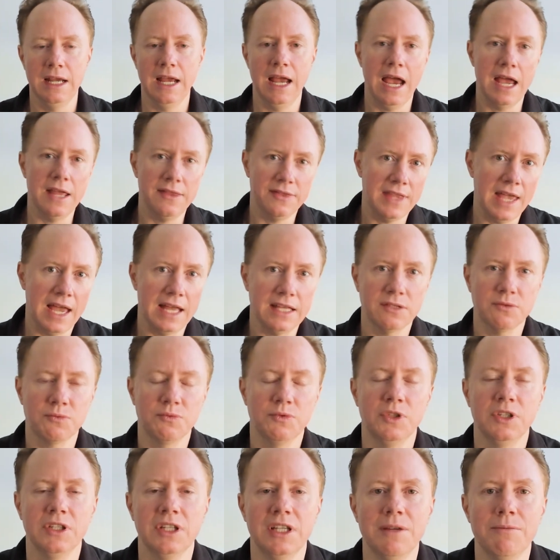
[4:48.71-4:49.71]
And that's
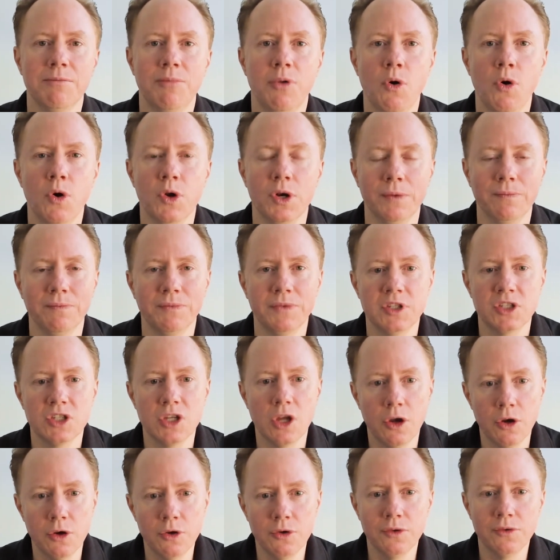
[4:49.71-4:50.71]
really important.
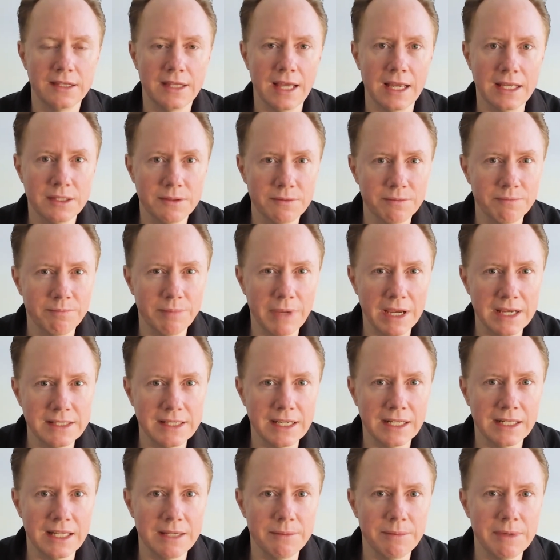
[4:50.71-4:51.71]
So that's
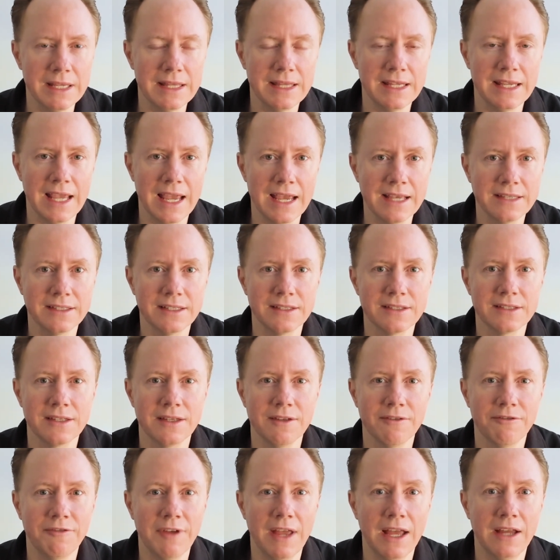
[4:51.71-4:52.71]
basically been the essence and
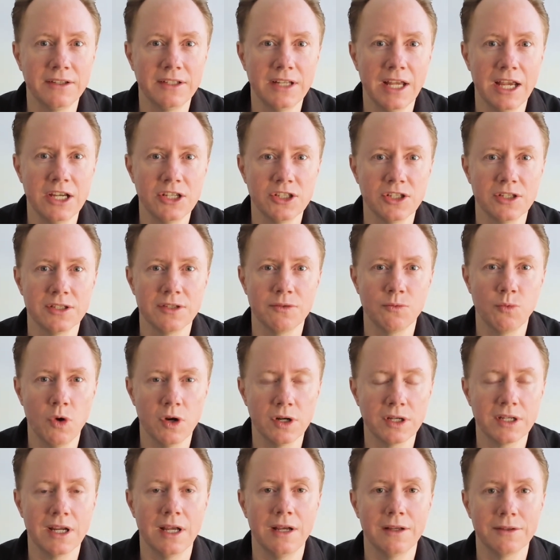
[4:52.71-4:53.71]
the foundations of
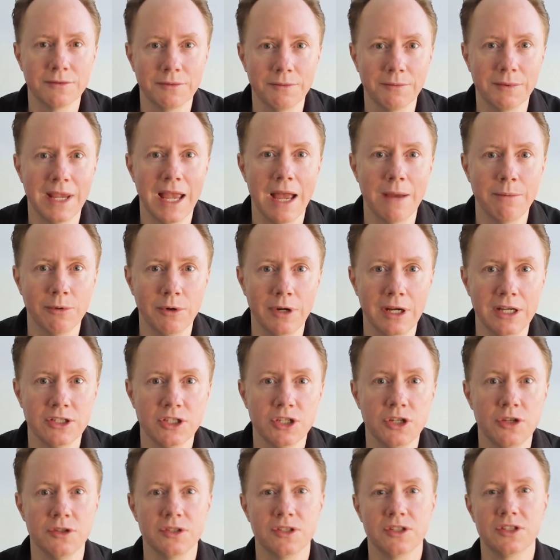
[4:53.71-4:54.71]
what comes from
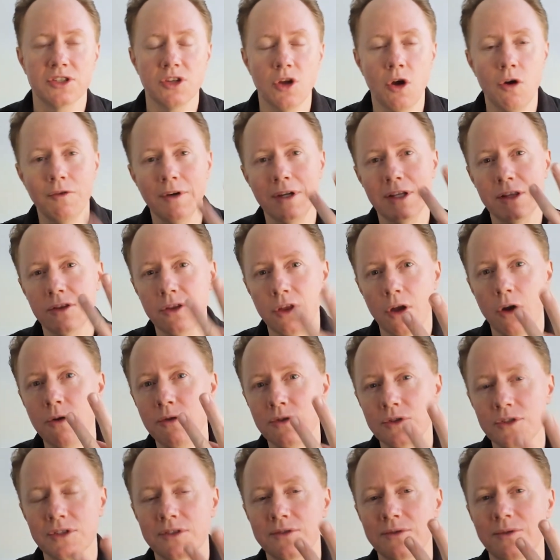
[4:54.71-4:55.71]
CapitalHQ. It's solving
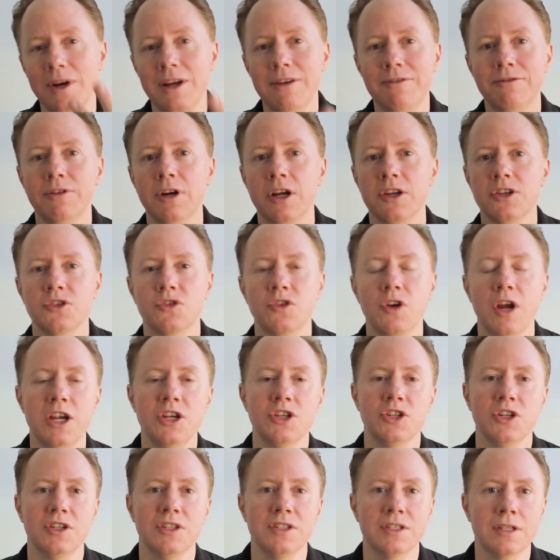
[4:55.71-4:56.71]
those 3
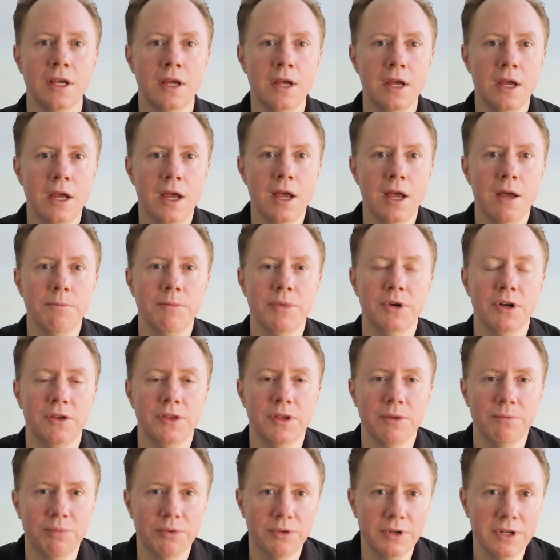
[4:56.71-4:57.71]
frustrations, but on
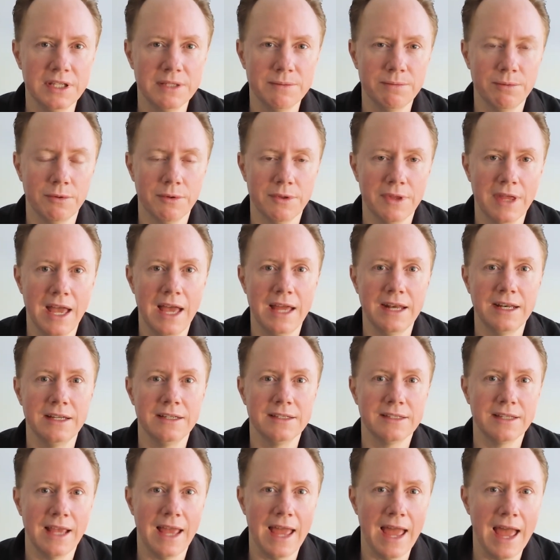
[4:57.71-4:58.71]
the principle of that
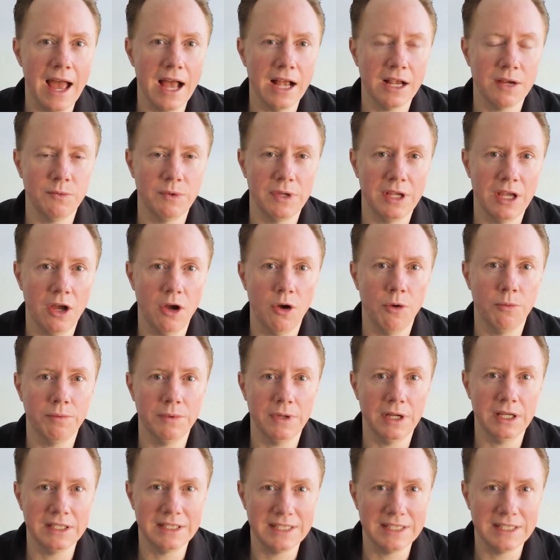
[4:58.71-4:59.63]
is how can we help a